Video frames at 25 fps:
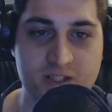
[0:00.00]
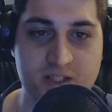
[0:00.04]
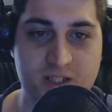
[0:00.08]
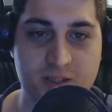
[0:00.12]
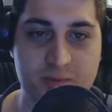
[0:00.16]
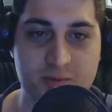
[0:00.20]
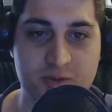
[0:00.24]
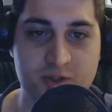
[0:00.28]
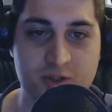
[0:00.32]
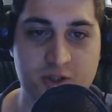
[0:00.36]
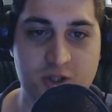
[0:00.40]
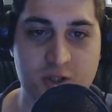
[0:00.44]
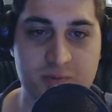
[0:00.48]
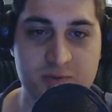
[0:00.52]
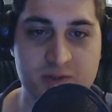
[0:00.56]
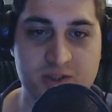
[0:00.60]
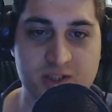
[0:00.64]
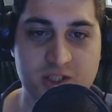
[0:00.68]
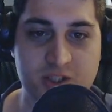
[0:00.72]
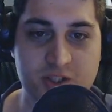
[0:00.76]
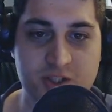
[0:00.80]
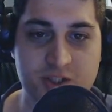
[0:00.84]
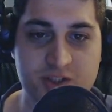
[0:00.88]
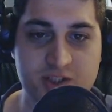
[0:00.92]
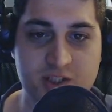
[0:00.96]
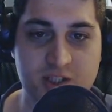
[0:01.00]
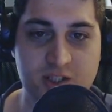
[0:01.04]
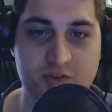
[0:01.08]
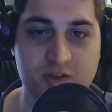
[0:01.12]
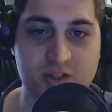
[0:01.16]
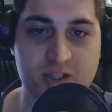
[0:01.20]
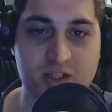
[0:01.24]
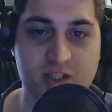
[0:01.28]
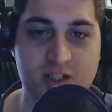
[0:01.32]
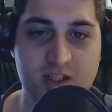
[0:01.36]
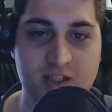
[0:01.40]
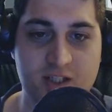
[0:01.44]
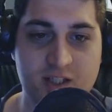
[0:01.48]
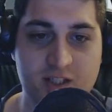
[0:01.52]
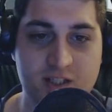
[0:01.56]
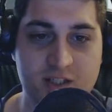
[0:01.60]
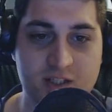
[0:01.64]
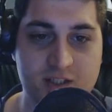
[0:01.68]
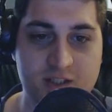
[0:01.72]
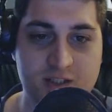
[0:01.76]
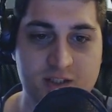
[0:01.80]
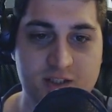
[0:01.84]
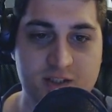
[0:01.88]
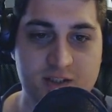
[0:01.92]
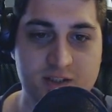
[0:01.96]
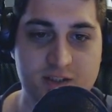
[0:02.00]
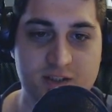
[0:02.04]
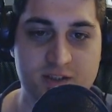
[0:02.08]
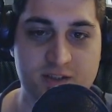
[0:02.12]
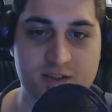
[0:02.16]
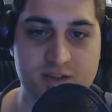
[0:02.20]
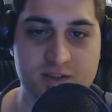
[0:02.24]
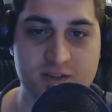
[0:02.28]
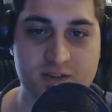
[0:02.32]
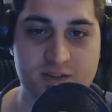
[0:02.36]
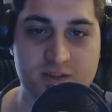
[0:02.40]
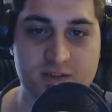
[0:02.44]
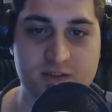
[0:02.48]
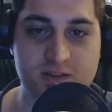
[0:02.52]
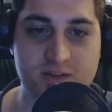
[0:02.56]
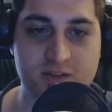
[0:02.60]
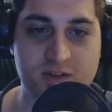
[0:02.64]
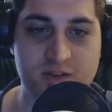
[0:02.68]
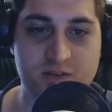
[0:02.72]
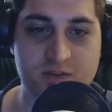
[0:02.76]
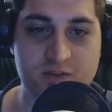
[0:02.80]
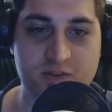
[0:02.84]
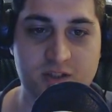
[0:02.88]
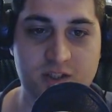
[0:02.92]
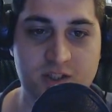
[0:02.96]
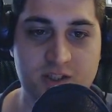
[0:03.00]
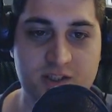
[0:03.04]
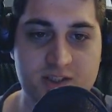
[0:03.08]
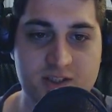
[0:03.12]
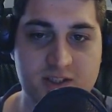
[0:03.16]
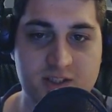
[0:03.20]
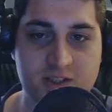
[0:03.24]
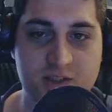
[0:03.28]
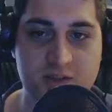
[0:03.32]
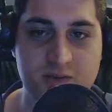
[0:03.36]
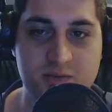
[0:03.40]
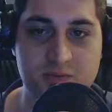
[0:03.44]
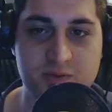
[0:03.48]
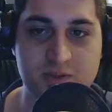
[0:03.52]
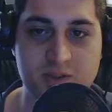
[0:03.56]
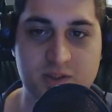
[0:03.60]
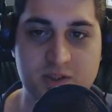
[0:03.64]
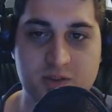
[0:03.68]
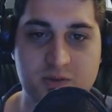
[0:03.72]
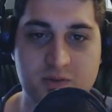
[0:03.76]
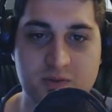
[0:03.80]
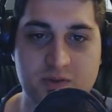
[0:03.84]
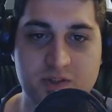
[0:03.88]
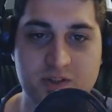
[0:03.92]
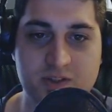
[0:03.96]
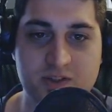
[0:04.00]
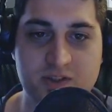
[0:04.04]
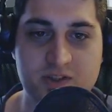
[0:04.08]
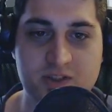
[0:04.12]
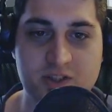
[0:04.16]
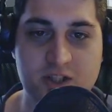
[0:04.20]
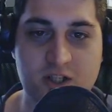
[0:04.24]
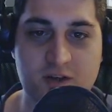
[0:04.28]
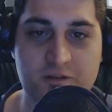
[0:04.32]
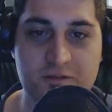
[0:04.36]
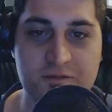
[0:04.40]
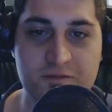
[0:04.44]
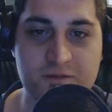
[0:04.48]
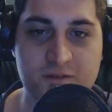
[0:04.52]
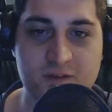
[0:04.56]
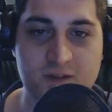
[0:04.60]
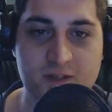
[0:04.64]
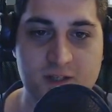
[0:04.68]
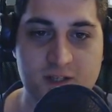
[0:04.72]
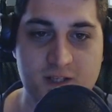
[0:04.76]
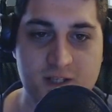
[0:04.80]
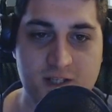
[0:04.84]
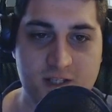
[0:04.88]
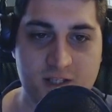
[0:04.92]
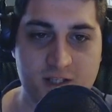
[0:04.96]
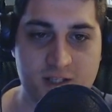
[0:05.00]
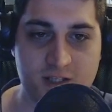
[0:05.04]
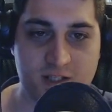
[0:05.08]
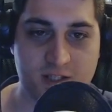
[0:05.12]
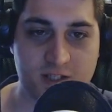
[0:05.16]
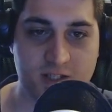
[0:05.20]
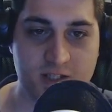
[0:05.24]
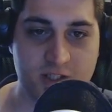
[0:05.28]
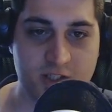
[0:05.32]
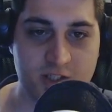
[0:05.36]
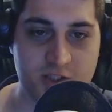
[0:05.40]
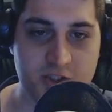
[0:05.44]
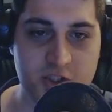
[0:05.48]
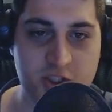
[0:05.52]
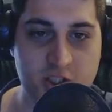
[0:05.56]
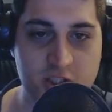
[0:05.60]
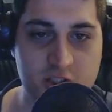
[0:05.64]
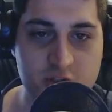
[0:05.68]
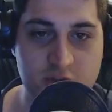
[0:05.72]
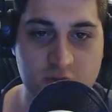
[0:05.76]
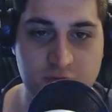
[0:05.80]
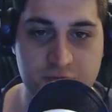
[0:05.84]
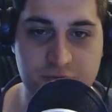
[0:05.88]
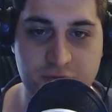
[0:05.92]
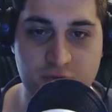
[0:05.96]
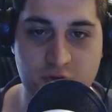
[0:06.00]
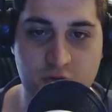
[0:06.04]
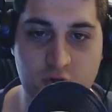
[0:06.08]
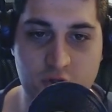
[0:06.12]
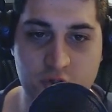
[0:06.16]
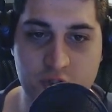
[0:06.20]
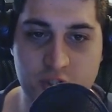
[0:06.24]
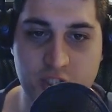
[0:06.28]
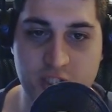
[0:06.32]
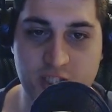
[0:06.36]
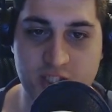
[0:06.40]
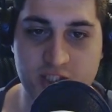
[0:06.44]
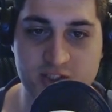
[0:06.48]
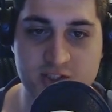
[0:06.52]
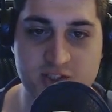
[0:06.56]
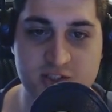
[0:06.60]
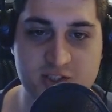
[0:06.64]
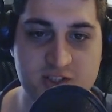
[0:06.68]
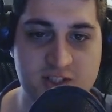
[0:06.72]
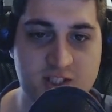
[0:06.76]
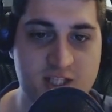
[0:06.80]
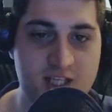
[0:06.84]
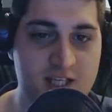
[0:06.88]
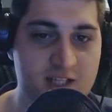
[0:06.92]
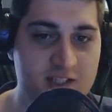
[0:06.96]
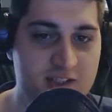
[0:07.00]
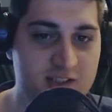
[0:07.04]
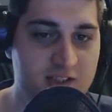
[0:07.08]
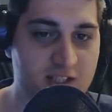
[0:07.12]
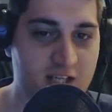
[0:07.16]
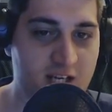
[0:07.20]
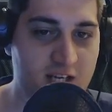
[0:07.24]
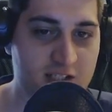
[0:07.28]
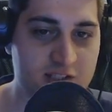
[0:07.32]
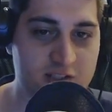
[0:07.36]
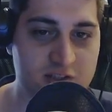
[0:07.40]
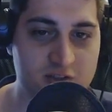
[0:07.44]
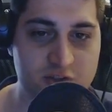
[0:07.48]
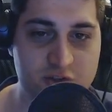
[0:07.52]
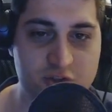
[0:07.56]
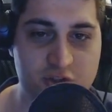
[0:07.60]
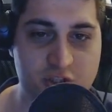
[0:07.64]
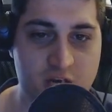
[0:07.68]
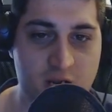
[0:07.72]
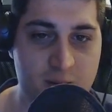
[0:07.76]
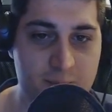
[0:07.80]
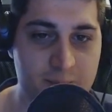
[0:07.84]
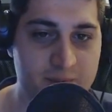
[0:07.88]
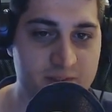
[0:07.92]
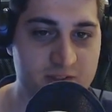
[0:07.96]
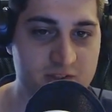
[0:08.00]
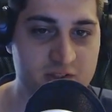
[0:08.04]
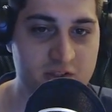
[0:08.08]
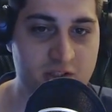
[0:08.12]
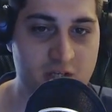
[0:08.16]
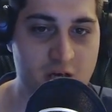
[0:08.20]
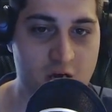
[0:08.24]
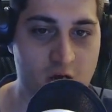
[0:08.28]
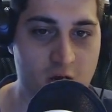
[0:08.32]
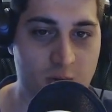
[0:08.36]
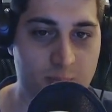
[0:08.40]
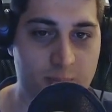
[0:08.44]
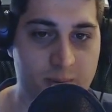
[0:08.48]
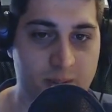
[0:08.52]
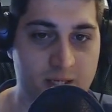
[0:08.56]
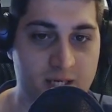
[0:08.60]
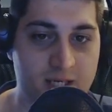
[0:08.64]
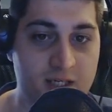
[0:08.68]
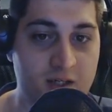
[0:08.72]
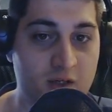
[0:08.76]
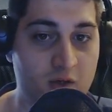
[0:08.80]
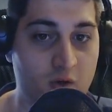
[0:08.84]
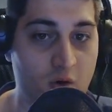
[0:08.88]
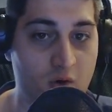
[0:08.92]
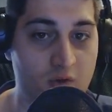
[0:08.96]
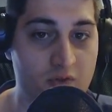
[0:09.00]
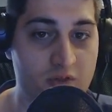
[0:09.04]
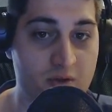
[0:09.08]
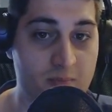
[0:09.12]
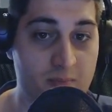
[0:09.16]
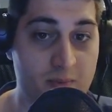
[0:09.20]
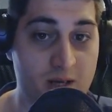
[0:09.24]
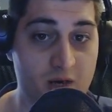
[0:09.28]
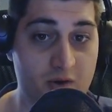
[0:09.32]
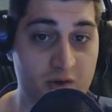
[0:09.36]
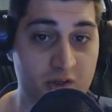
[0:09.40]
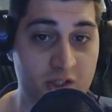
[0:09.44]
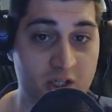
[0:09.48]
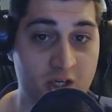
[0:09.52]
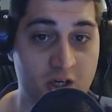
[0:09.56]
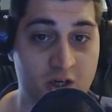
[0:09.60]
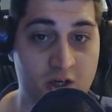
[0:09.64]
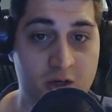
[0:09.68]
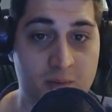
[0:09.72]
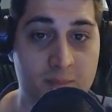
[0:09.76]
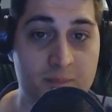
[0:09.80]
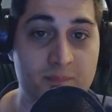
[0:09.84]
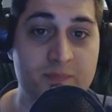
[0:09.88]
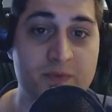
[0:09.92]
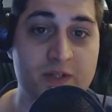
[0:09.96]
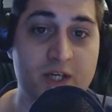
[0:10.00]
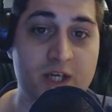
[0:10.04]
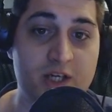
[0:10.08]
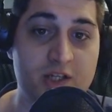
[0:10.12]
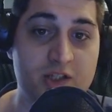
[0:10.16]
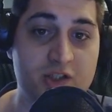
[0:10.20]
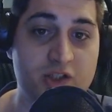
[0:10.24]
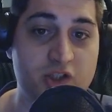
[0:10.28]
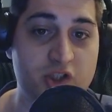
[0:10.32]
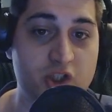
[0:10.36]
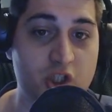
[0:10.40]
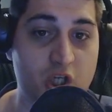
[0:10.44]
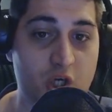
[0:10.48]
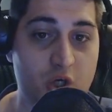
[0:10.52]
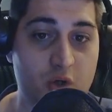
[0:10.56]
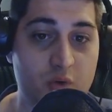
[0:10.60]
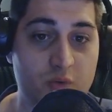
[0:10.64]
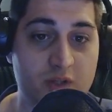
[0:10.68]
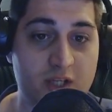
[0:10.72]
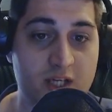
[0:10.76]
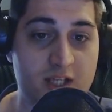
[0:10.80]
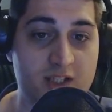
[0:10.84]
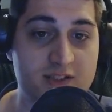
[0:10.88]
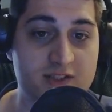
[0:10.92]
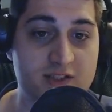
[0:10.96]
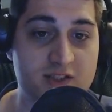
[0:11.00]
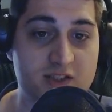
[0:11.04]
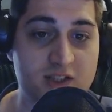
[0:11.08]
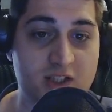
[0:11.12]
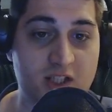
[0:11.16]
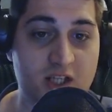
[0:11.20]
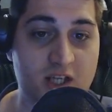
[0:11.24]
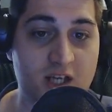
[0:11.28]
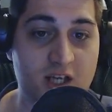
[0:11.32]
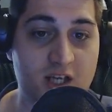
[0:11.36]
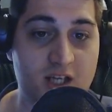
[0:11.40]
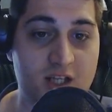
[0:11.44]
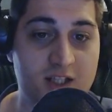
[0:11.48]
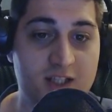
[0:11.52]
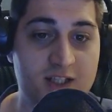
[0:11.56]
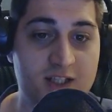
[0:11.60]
I'm a club secretary. Alright, we know all this stuff. Schedule of August, International Champions Cup in North America. So that's, uh,